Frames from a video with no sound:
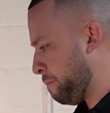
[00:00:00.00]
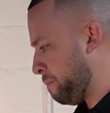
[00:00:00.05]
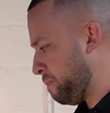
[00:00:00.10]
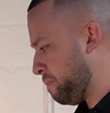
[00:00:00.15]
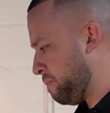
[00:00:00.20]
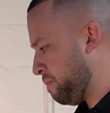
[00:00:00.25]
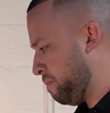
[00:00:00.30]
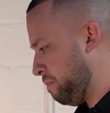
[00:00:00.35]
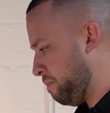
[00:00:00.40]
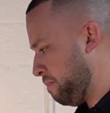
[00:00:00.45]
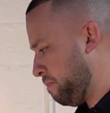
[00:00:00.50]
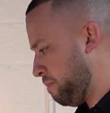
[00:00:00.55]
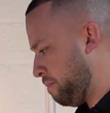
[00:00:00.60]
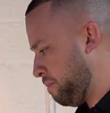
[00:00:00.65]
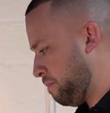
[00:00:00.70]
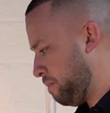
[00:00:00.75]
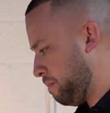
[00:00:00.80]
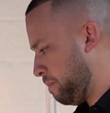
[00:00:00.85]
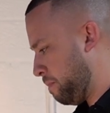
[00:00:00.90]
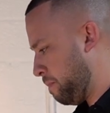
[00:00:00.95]

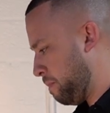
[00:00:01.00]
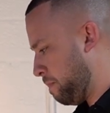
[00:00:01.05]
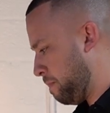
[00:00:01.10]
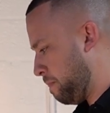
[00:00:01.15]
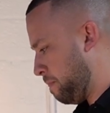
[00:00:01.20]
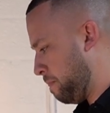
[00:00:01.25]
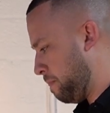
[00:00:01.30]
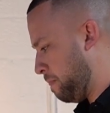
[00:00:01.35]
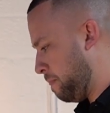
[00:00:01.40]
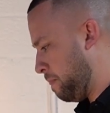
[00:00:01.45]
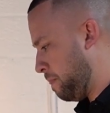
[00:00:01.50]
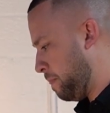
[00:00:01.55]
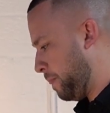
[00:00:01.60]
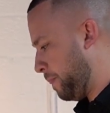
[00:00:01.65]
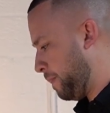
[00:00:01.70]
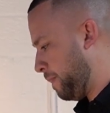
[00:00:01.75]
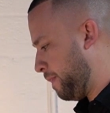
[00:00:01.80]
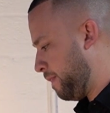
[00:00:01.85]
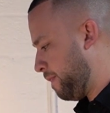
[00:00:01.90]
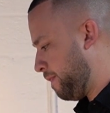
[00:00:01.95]

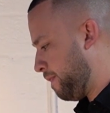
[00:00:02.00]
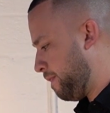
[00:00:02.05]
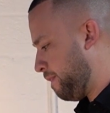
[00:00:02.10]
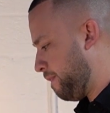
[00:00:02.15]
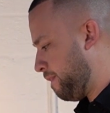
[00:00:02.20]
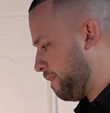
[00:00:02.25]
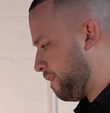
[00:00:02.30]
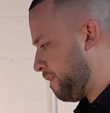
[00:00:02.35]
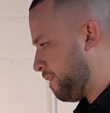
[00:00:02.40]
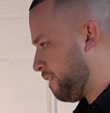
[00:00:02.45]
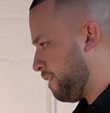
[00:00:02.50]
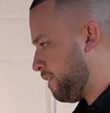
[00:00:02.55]
No one is speaking in this clip.